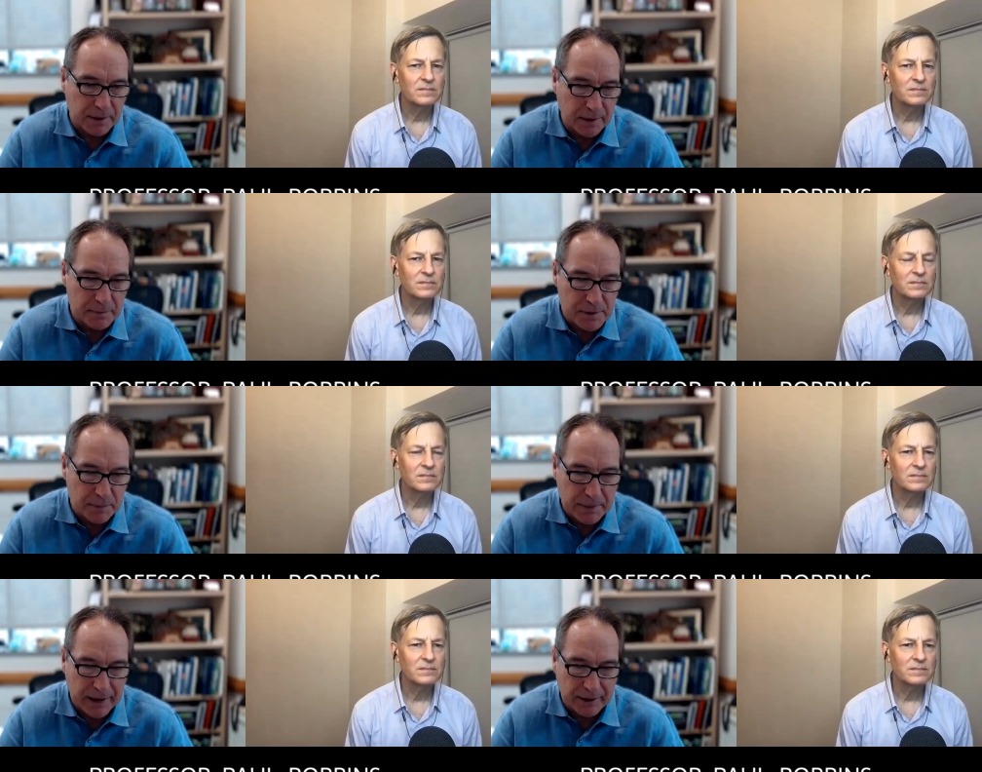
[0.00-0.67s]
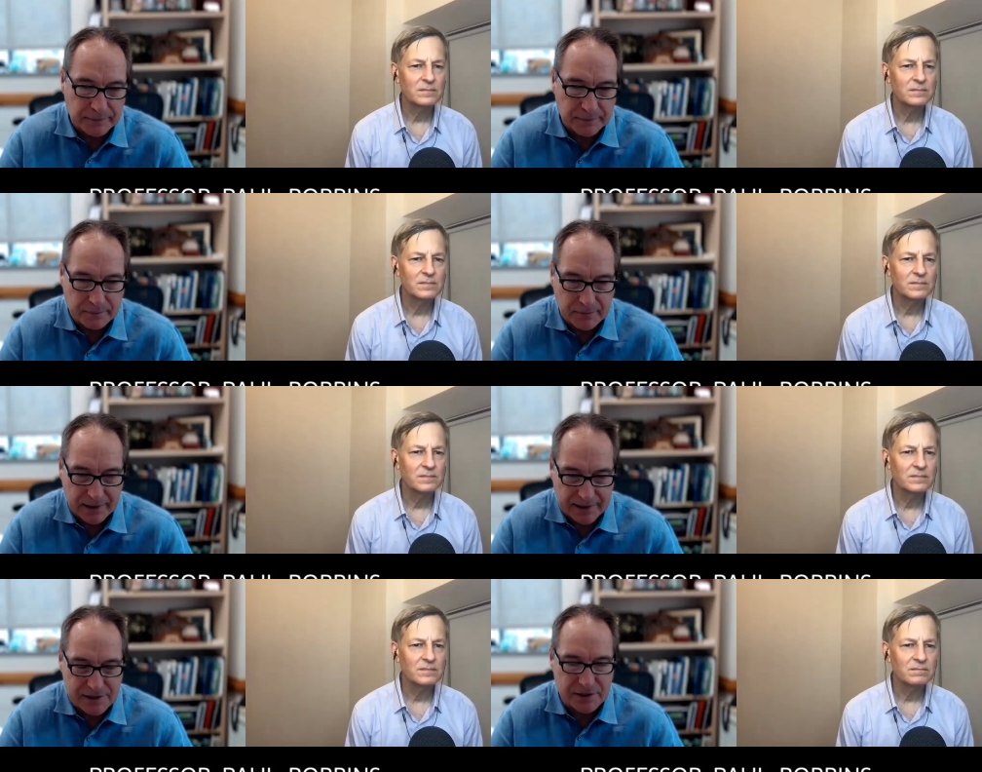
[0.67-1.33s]
Speaker 1: comes about,
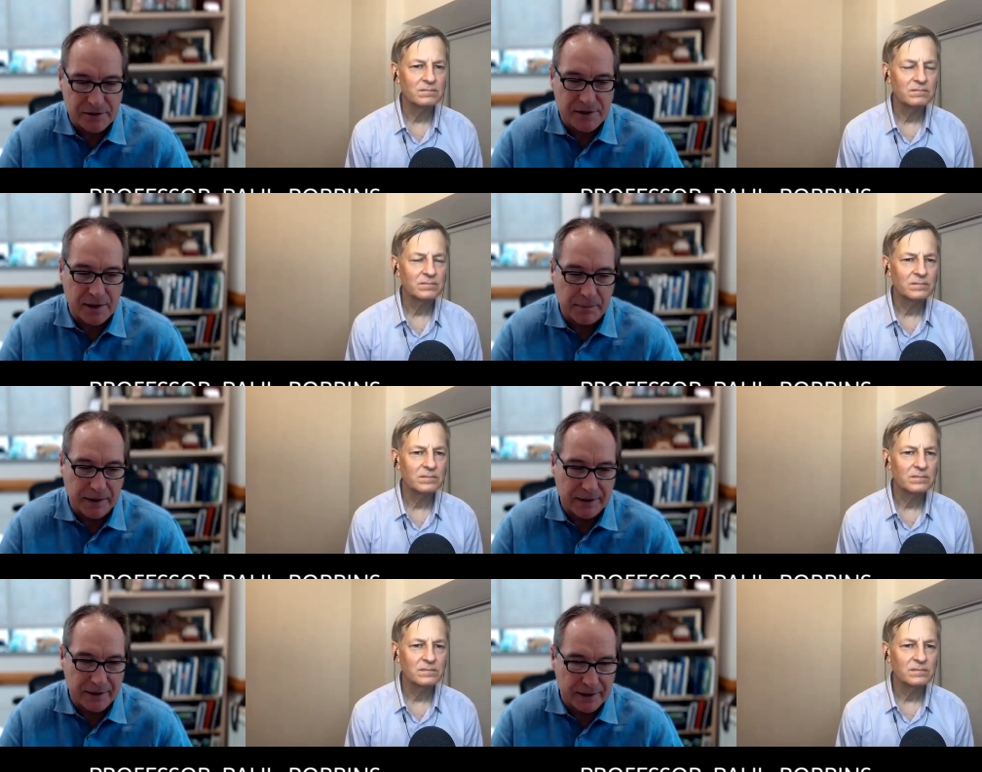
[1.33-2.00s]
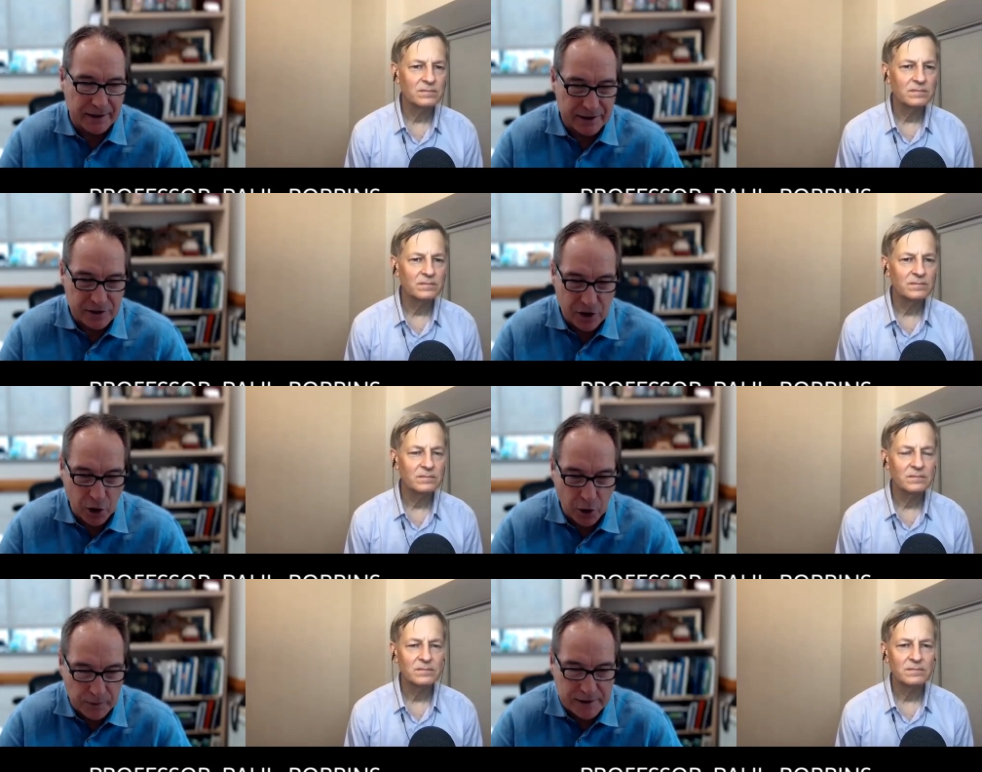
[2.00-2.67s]
is there something that is
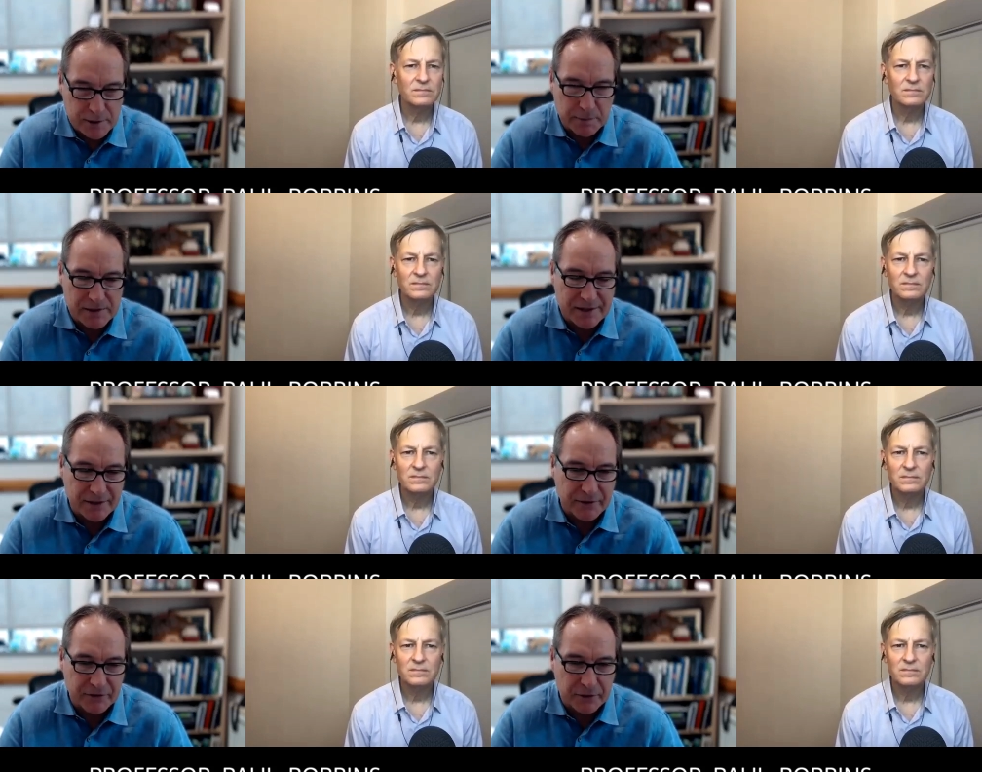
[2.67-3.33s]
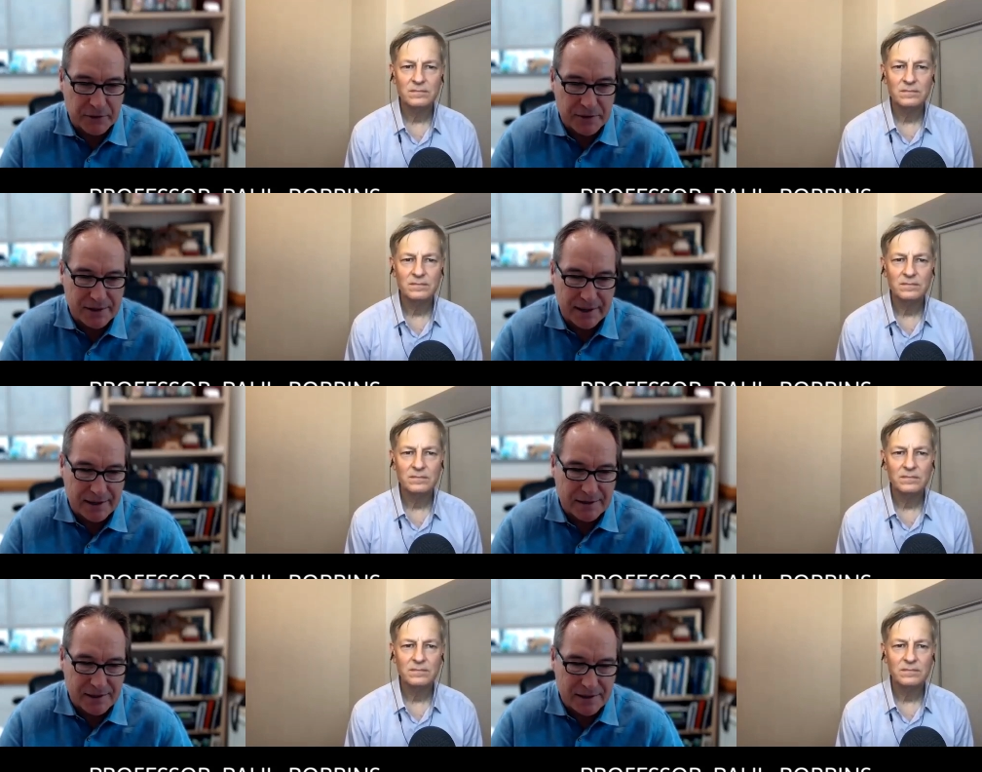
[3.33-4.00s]
only specific for a
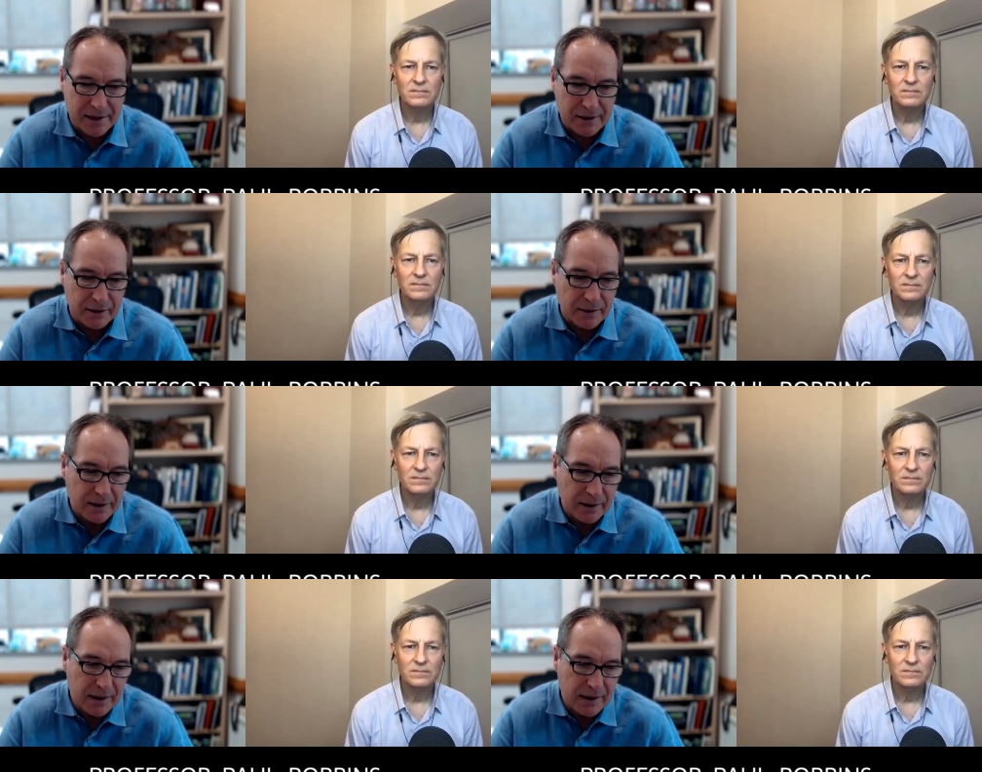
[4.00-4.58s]
senescent cell?